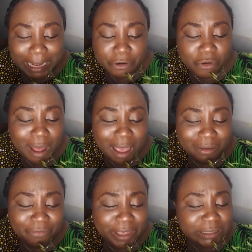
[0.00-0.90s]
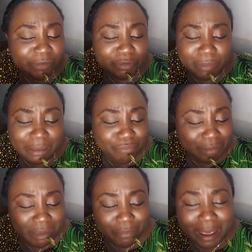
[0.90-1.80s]
I don't know how effective it might be.
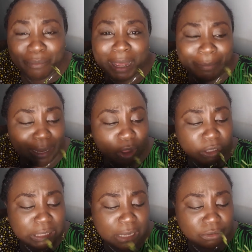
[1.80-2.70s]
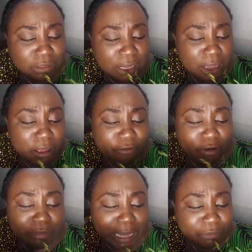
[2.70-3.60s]
Maybe I might cut out,
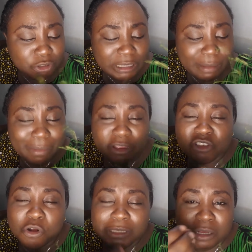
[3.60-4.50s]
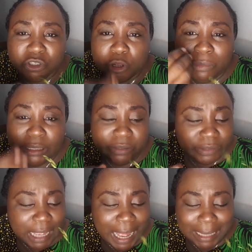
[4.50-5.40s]
from time to time, I might just cut out some leaves
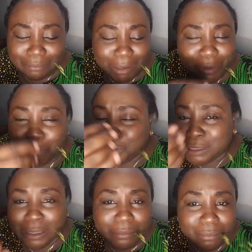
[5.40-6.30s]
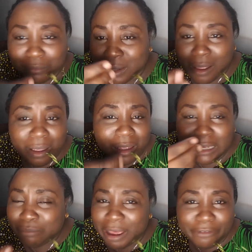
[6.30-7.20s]
and maybe put it
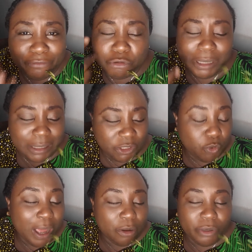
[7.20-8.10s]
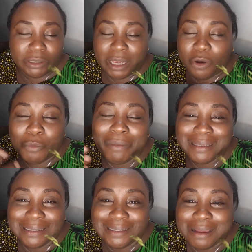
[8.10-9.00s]
in my food and swallow it. I hope my
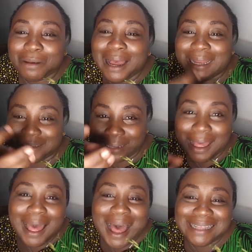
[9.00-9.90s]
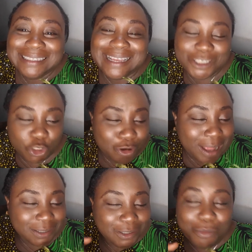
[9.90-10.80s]
system can at least
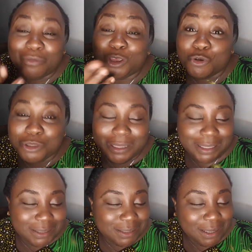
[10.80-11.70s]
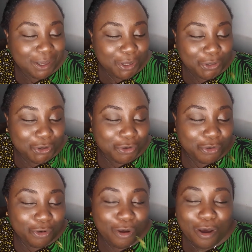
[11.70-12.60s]
extract some of the goodness, you
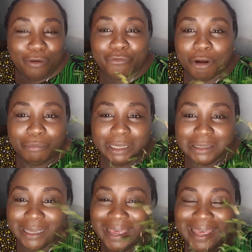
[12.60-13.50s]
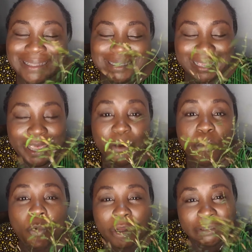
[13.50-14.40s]
know, from it. It's a
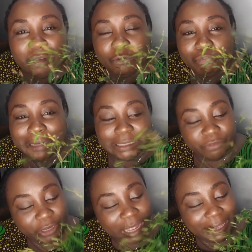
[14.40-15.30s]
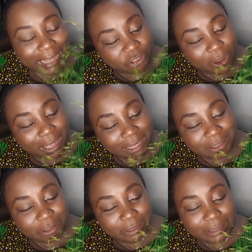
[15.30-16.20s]
wonderful plant. If you can get your
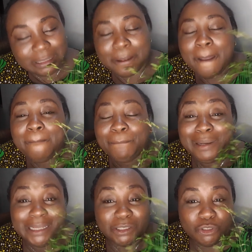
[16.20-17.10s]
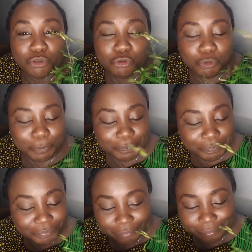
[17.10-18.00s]
hands on it, please do,
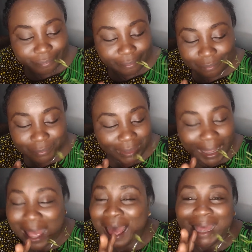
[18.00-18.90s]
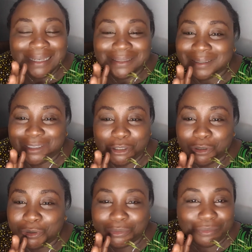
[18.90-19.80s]
and, you
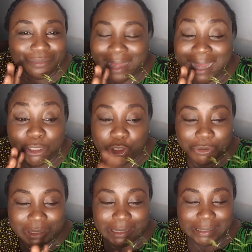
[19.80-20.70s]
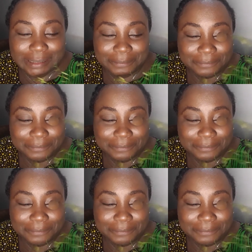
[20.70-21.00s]
know, and use it.